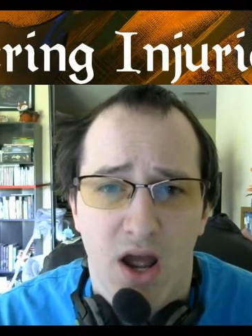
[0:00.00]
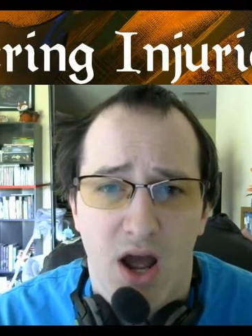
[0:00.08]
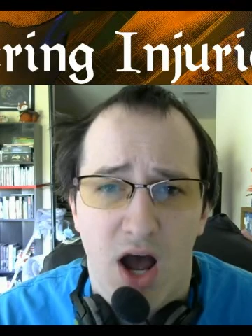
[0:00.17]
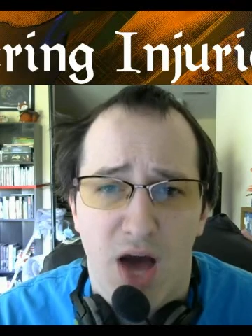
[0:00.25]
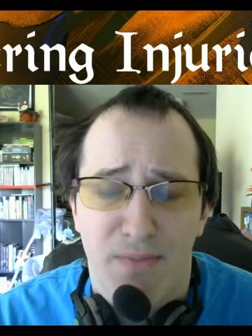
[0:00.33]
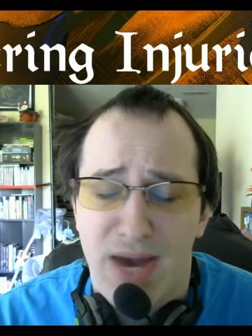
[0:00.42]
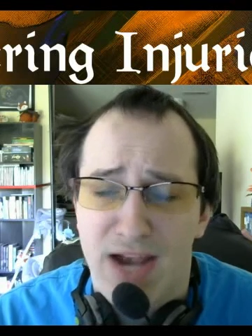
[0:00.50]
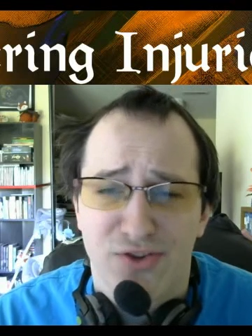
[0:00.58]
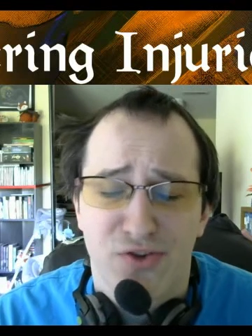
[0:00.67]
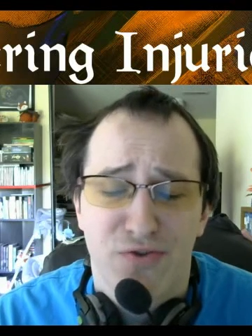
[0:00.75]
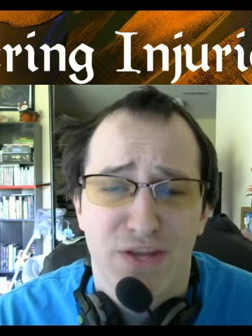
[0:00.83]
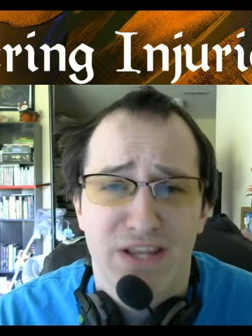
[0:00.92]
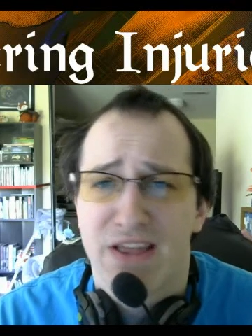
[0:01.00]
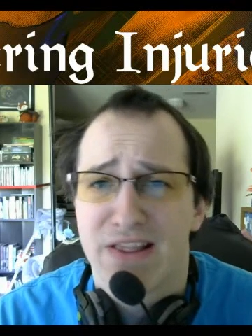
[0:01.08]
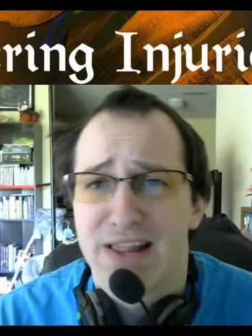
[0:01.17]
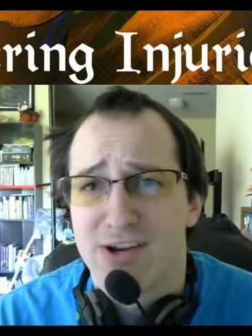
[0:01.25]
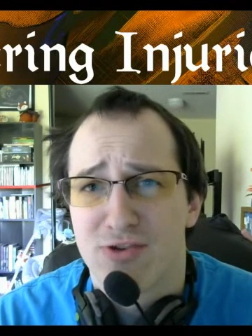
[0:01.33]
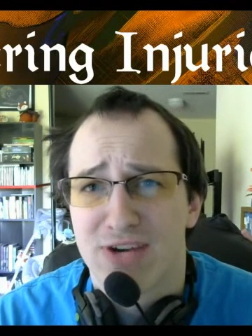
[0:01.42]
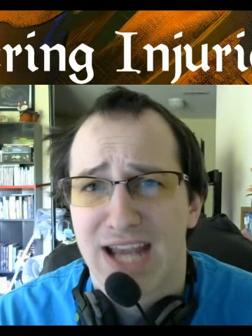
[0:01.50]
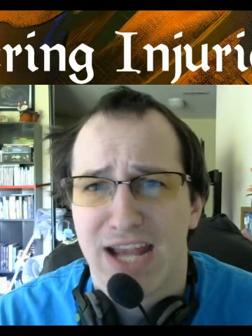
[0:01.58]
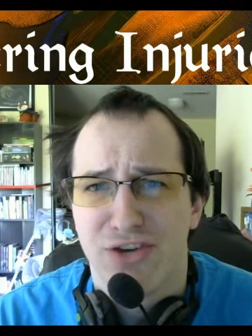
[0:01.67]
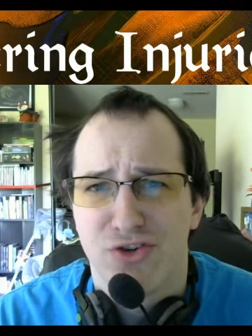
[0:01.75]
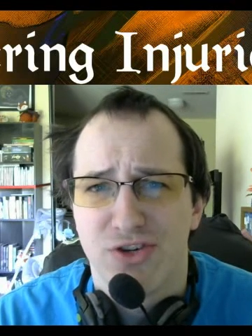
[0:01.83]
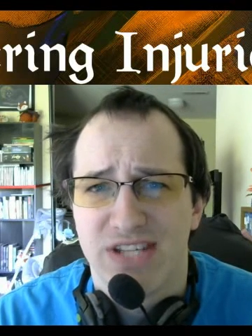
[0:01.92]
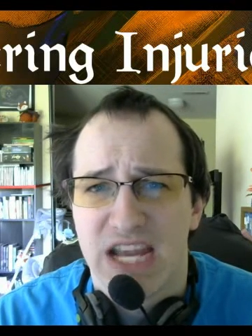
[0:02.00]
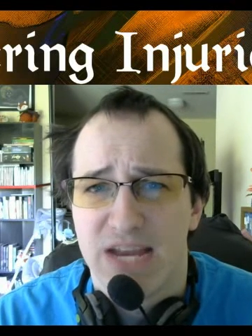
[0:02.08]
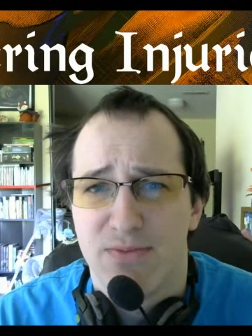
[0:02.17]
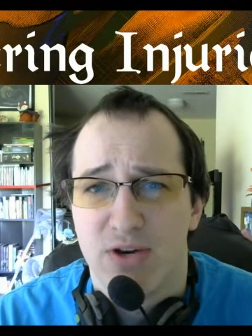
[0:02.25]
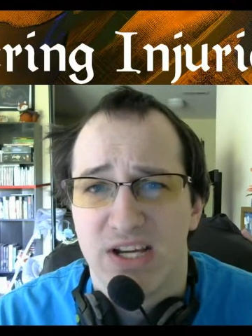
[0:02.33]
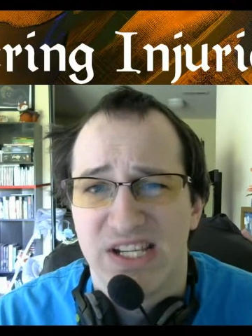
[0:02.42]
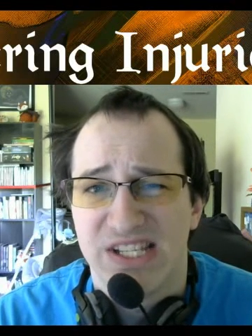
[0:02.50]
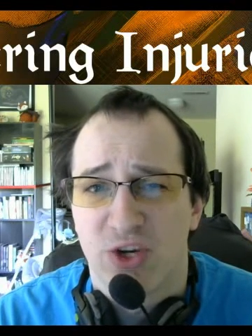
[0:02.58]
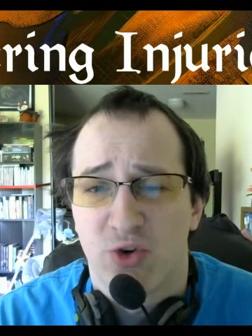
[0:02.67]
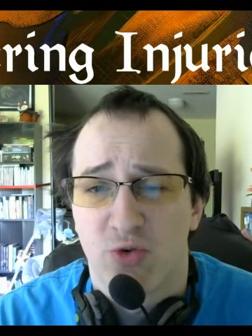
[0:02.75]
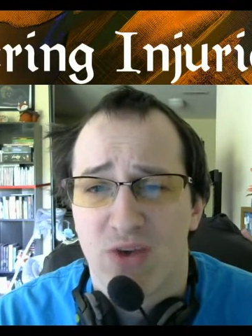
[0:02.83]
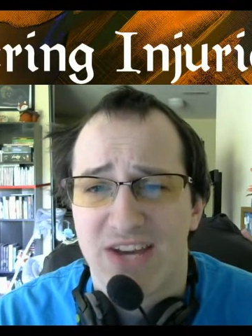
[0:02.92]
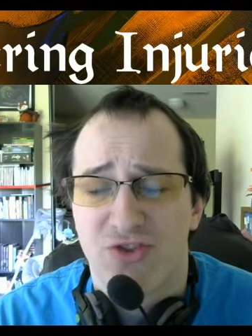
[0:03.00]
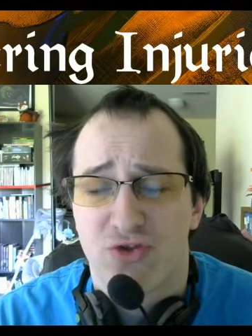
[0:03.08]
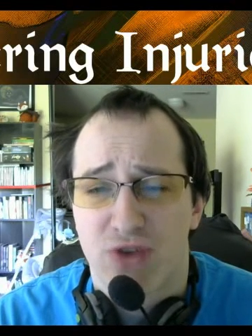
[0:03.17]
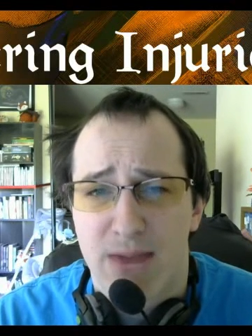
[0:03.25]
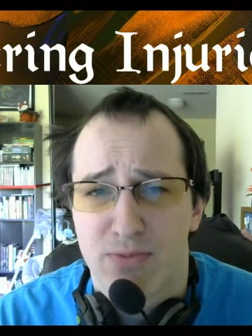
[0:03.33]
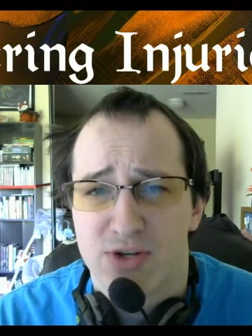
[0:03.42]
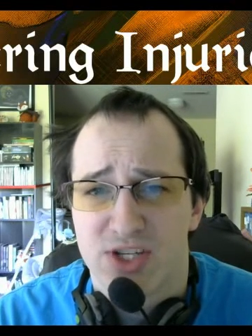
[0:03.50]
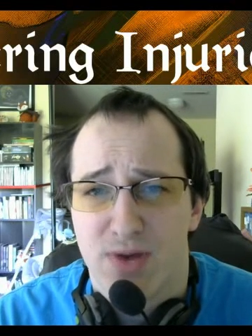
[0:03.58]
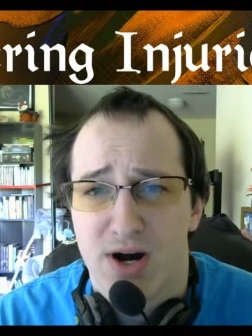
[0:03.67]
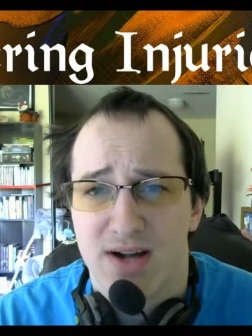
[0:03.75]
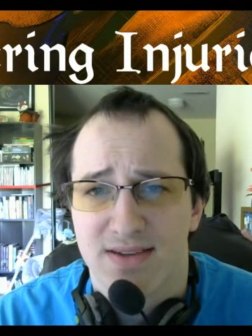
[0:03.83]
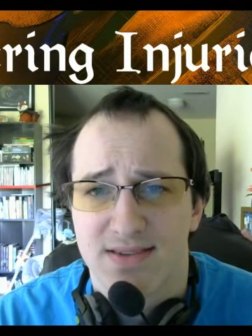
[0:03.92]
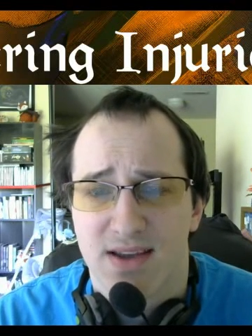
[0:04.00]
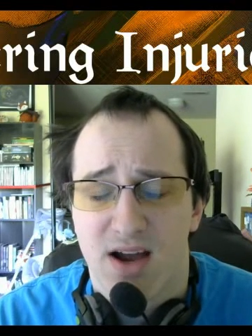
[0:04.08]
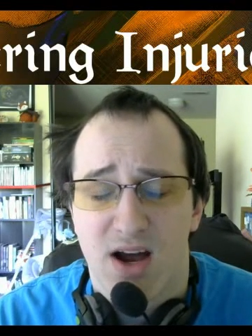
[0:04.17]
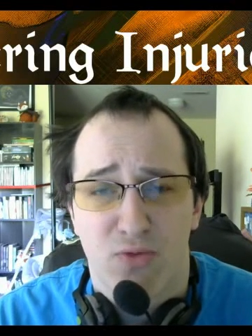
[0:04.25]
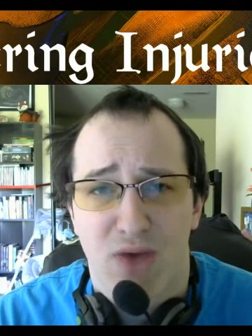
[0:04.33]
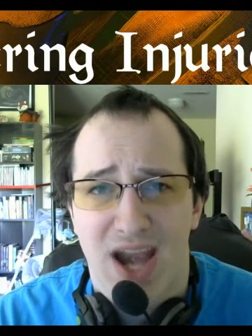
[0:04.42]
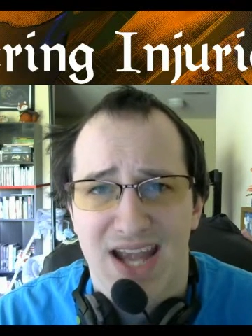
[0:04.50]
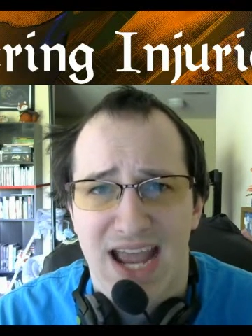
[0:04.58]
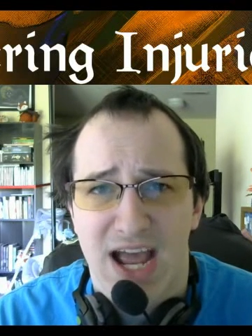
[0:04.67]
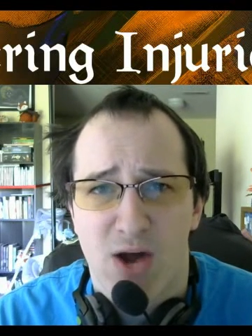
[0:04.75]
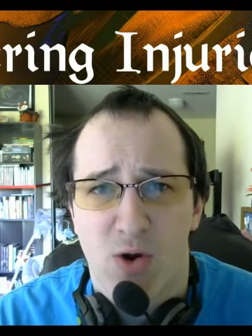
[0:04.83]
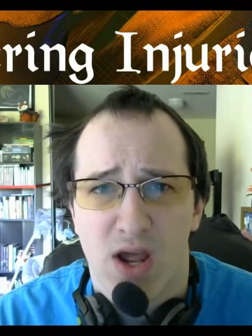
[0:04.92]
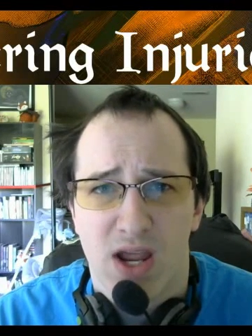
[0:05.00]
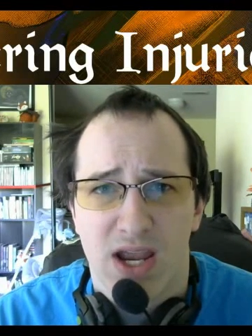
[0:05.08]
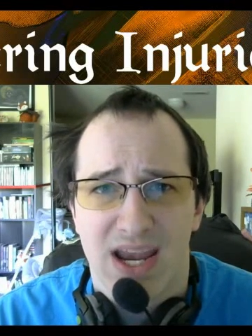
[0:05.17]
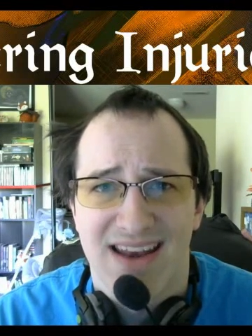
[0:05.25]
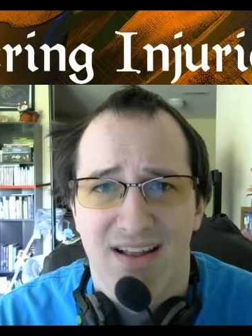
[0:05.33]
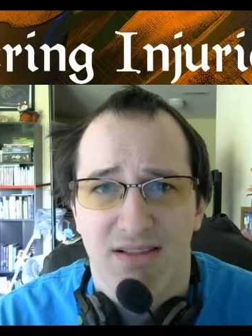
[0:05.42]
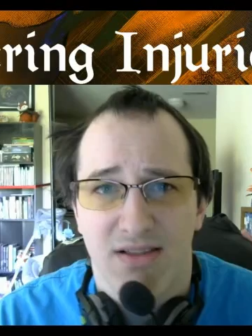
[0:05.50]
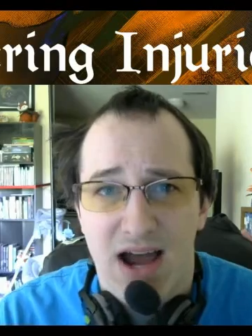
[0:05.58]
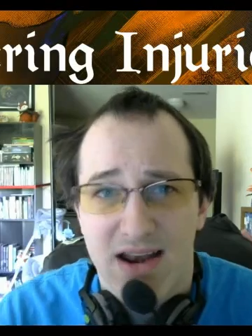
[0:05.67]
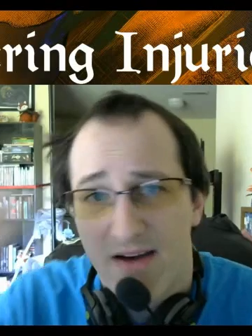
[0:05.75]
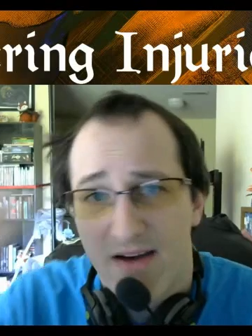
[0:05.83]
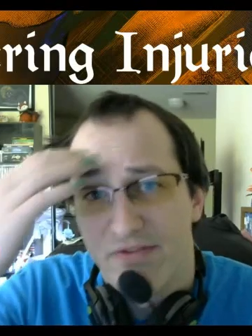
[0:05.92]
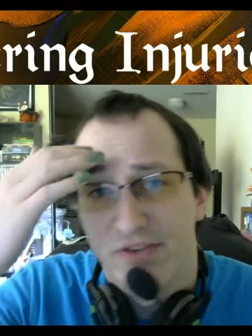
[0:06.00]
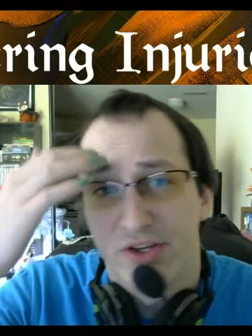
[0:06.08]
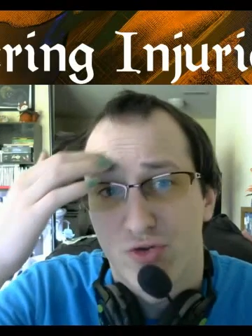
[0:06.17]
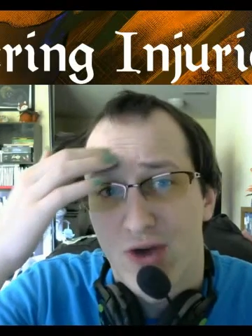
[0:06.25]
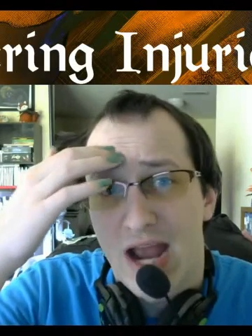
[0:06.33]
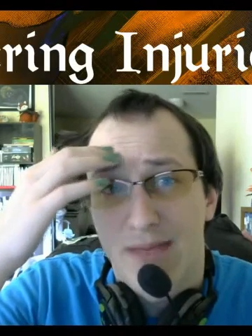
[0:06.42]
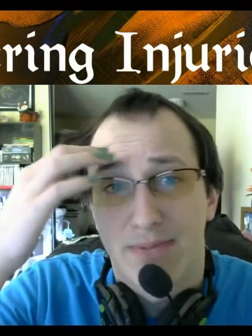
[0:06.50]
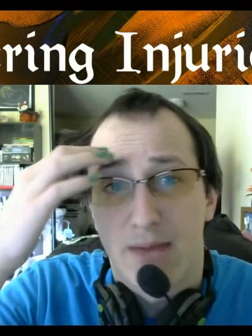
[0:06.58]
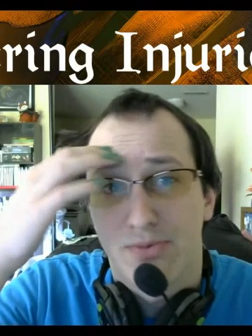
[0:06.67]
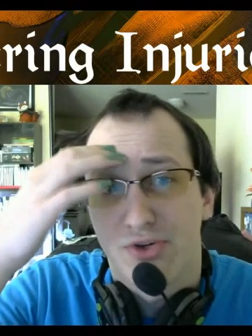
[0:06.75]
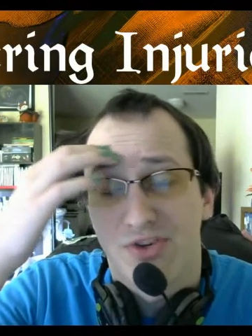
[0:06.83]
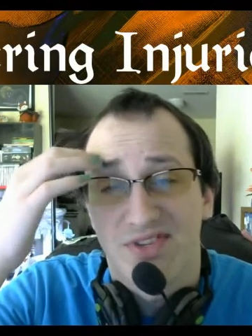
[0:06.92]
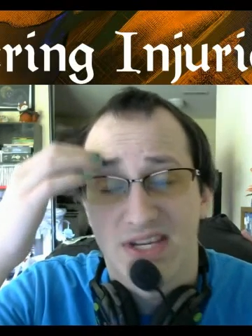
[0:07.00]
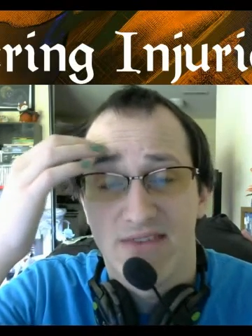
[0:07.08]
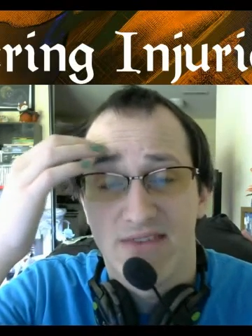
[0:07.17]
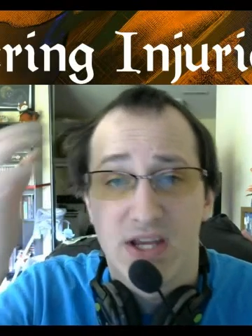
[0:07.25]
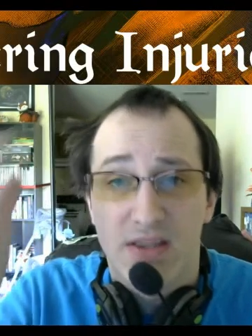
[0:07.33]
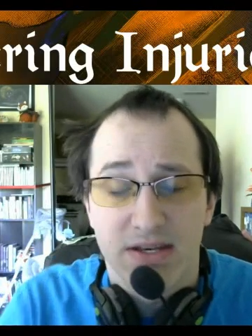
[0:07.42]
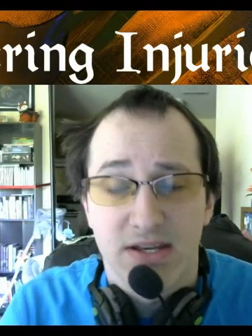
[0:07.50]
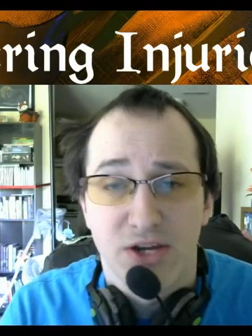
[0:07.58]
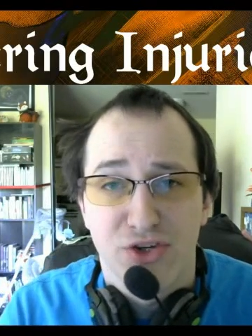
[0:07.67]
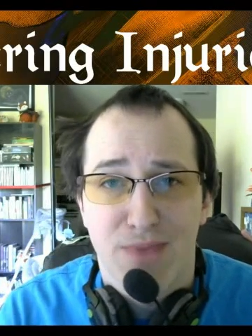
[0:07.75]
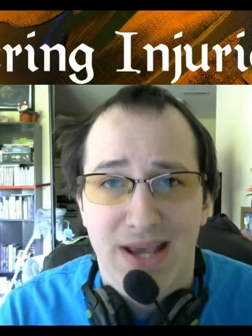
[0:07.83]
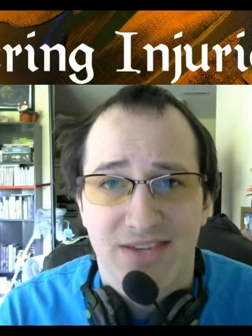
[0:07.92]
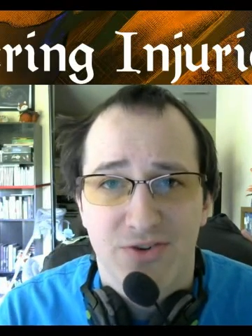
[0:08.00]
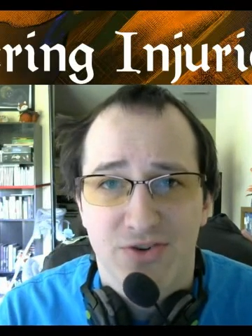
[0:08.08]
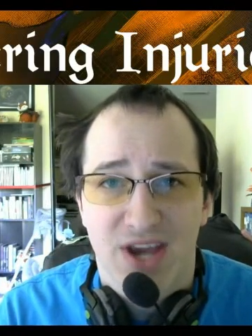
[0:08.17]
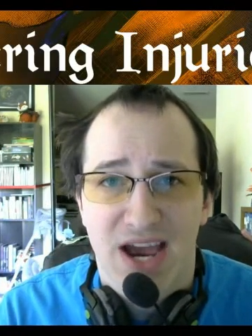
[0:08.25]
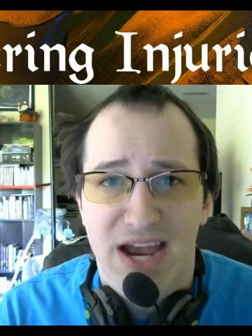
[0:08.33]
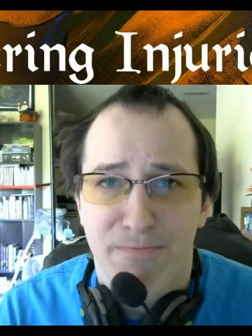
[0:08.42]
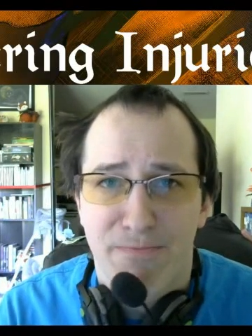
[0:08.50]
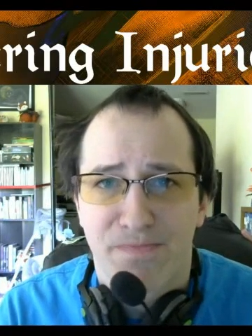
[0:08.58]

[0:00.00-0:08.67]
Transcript: I also think that the Lingering Injuries table is a great trap response. Right now, in a lot of the trap options, even in the Dungeon Master's Guide,